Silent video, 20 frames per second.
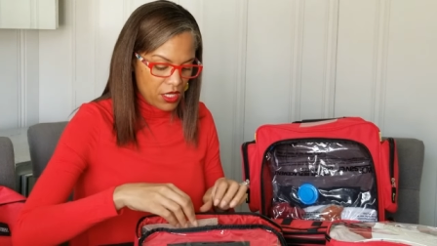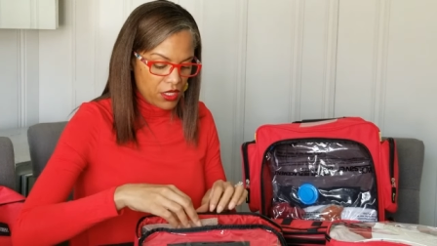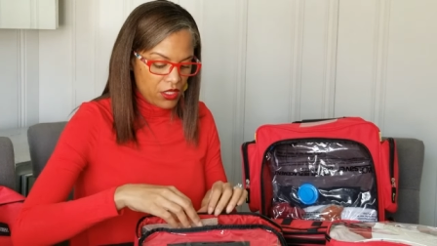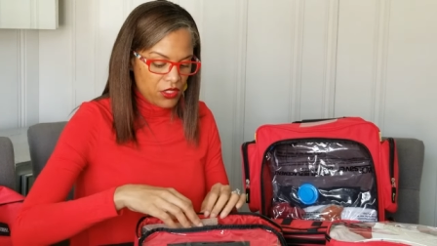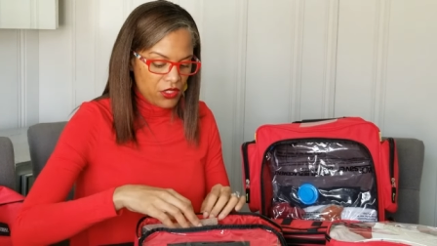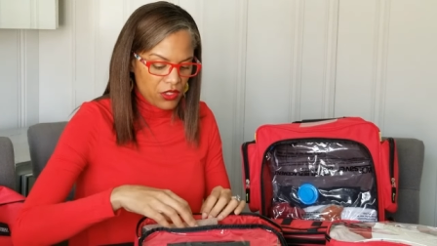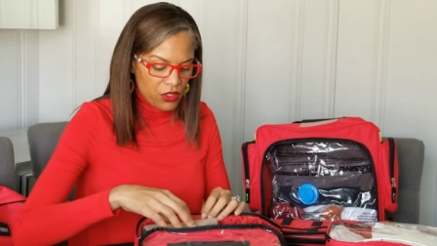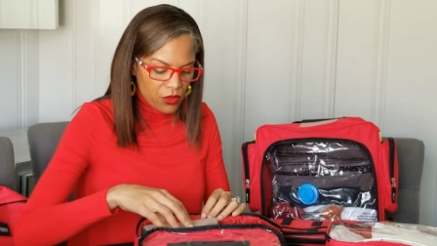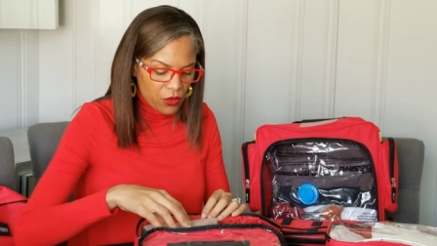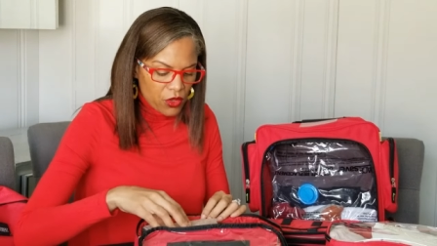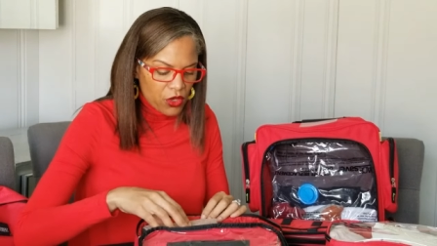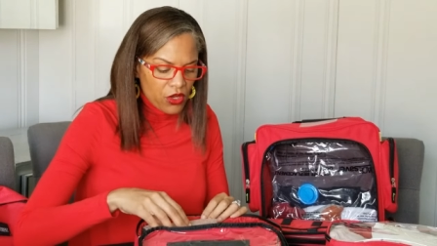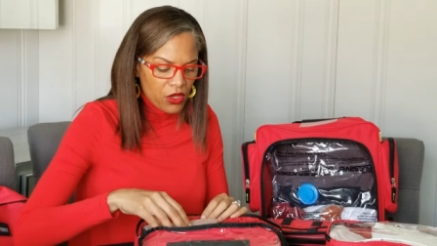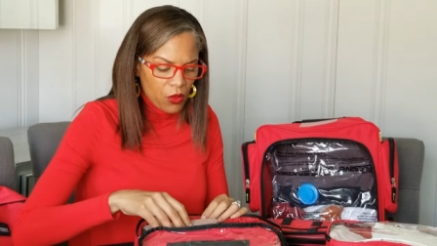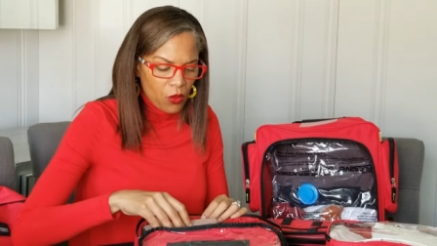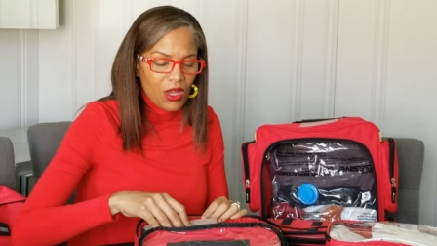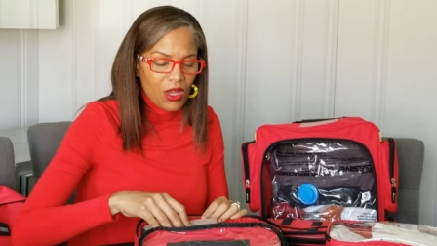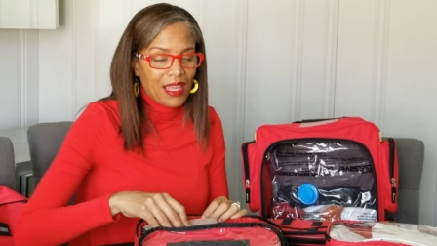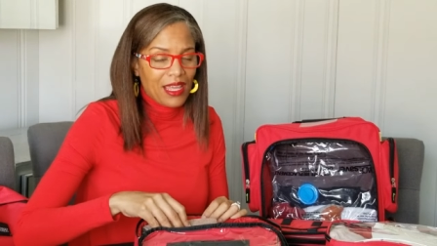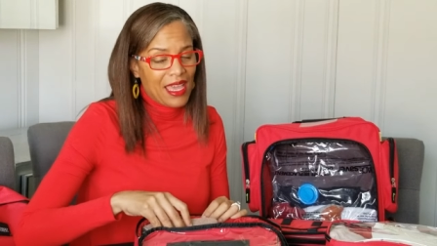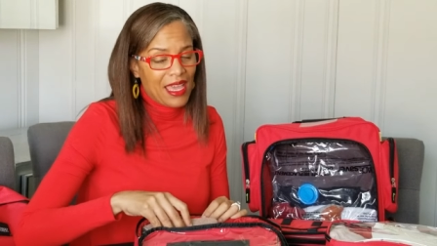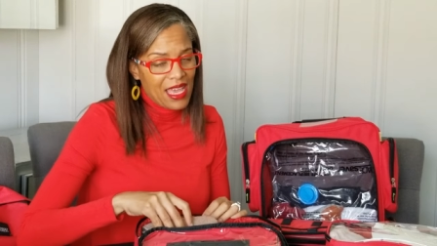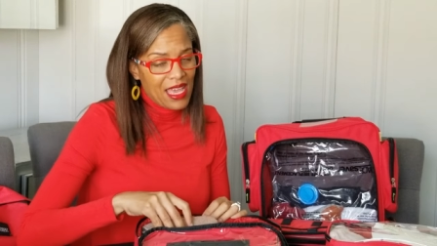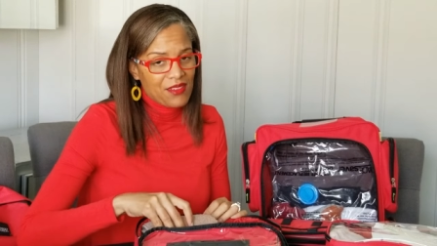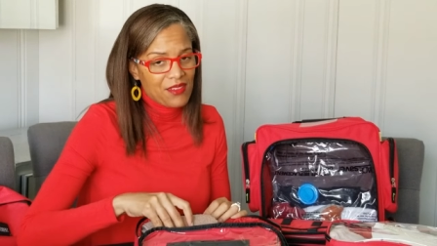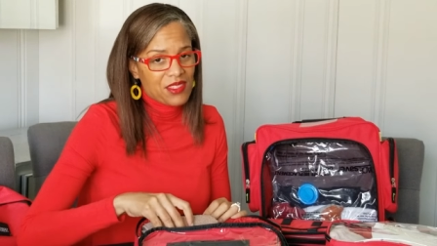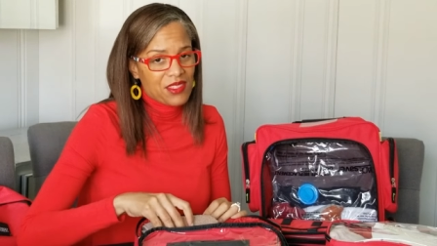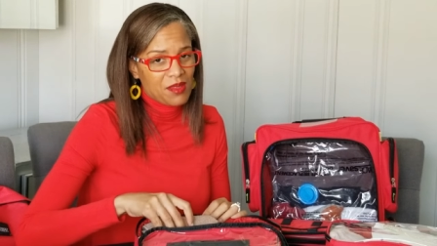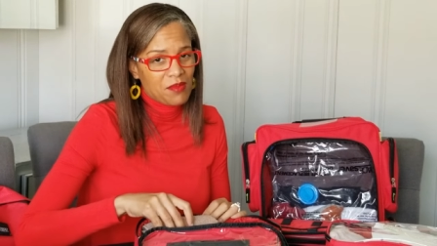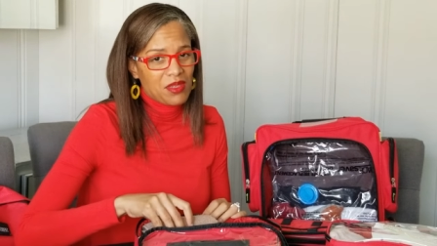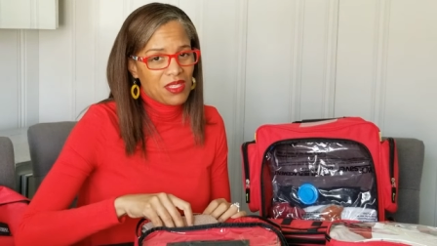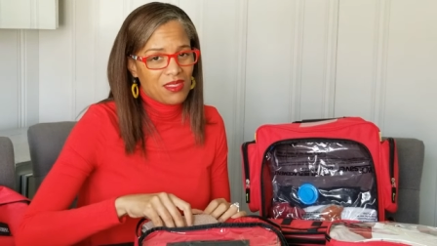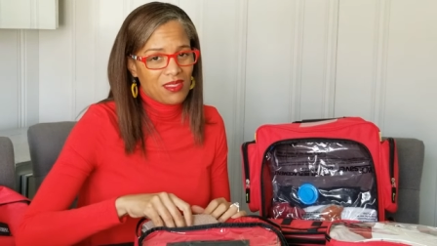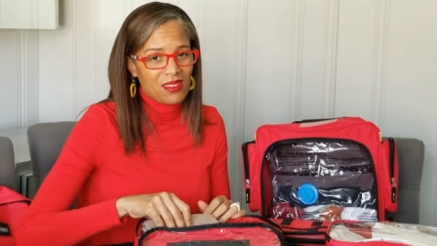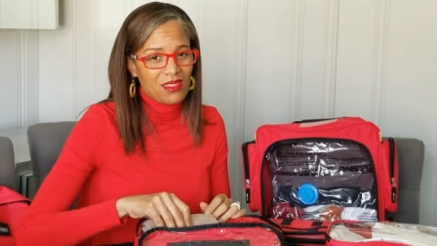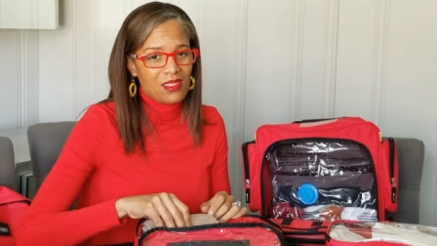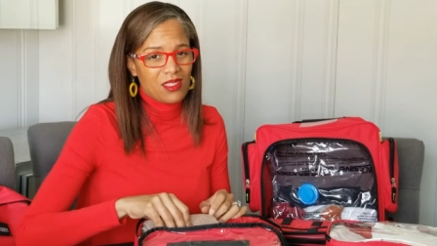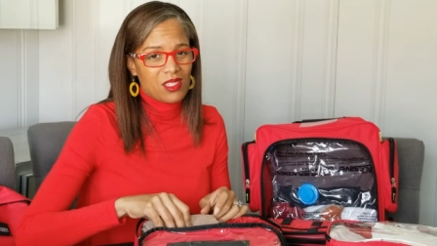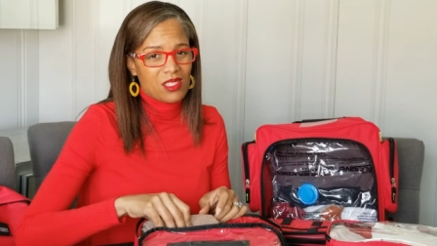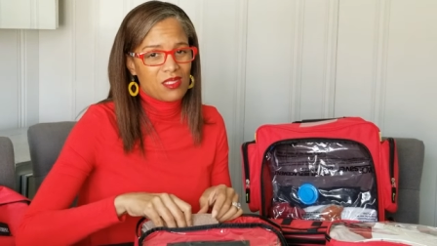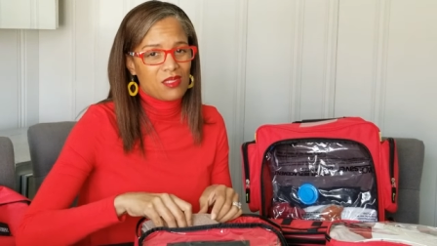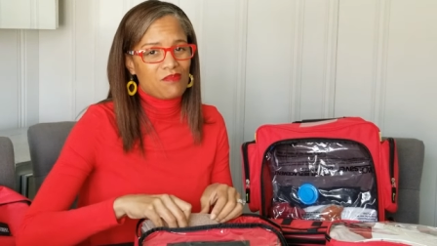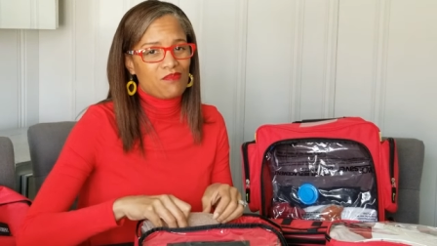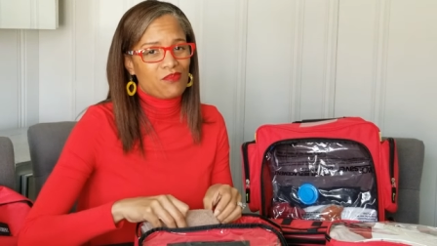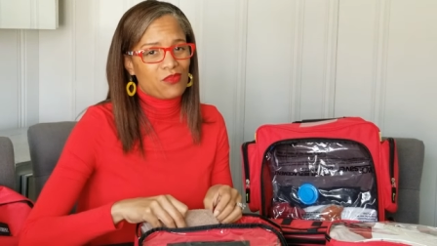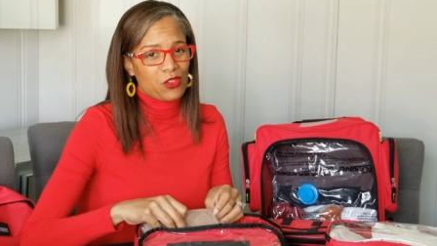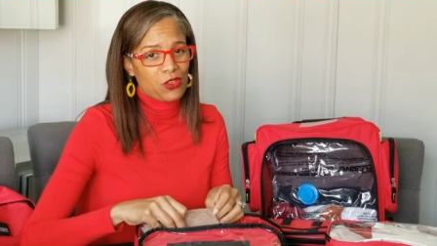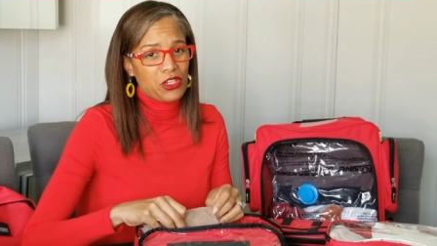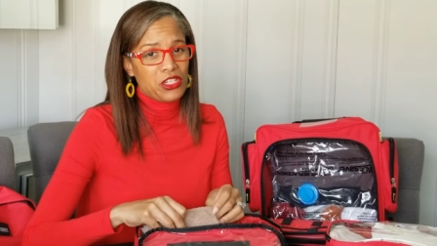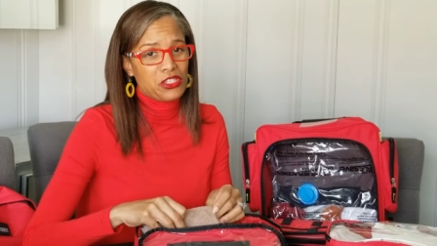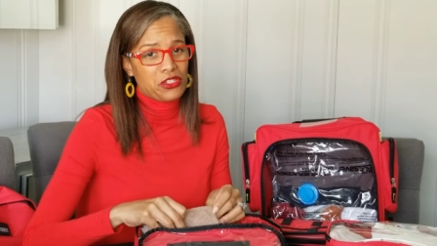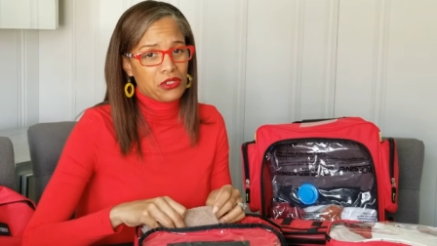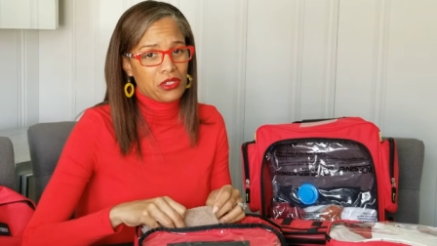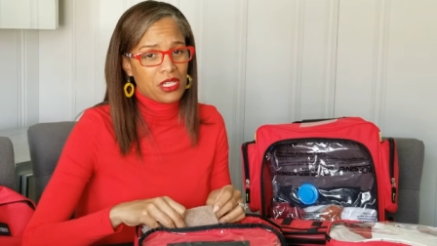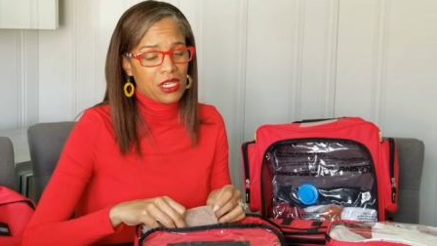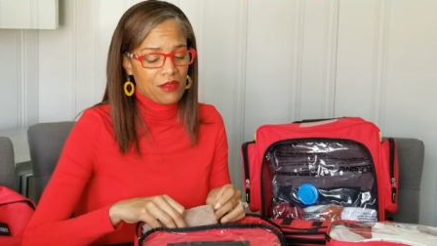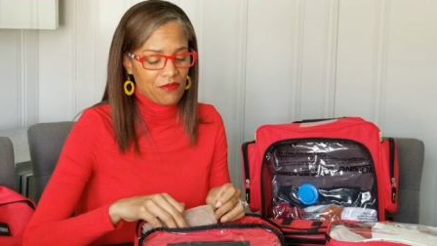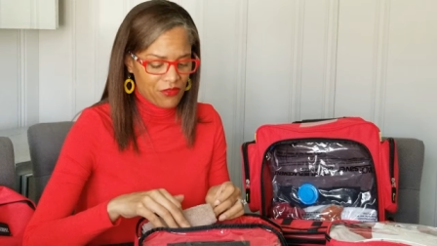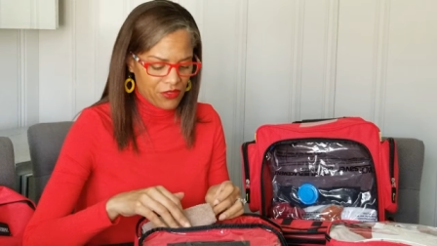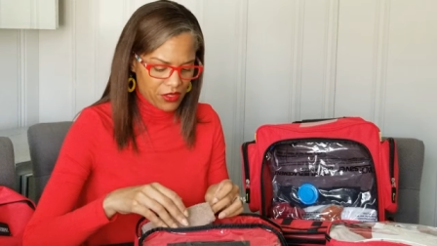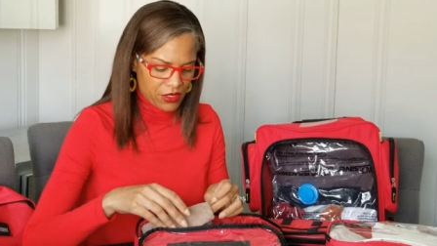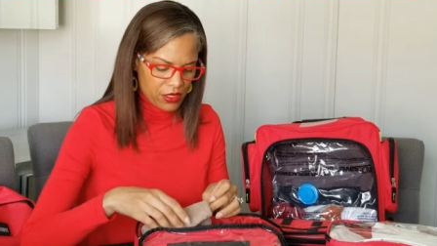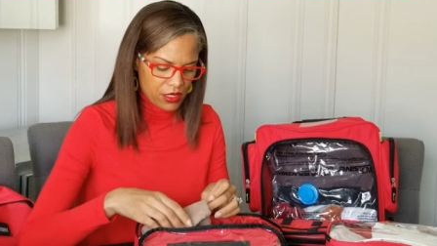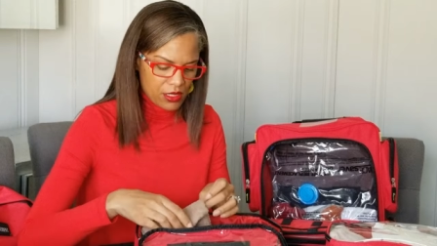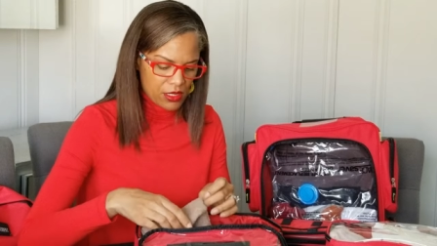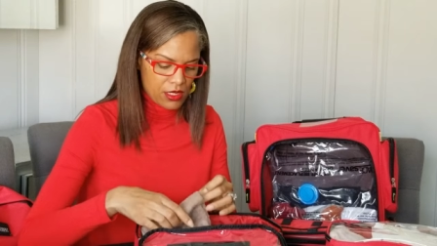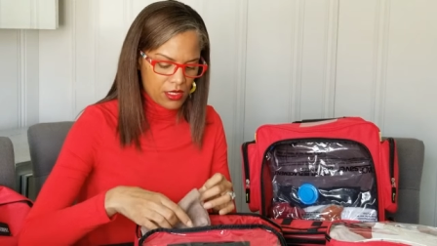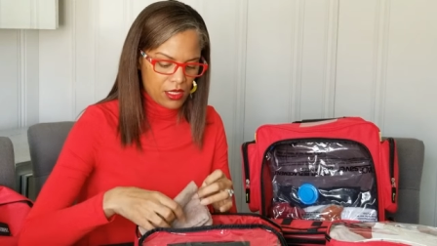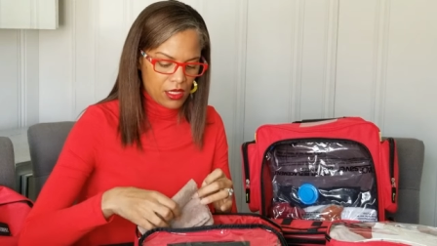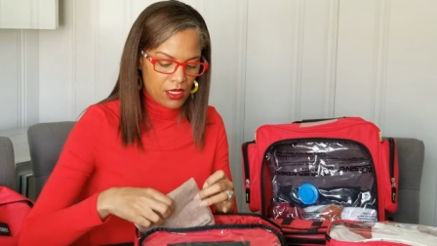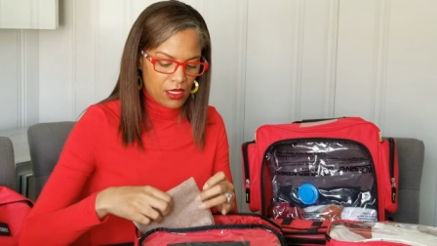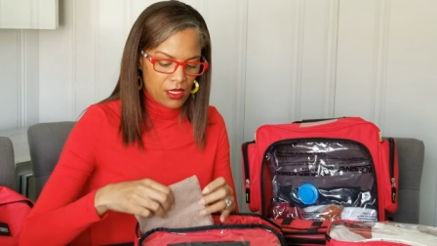You're going to want to have some of these creature comforts,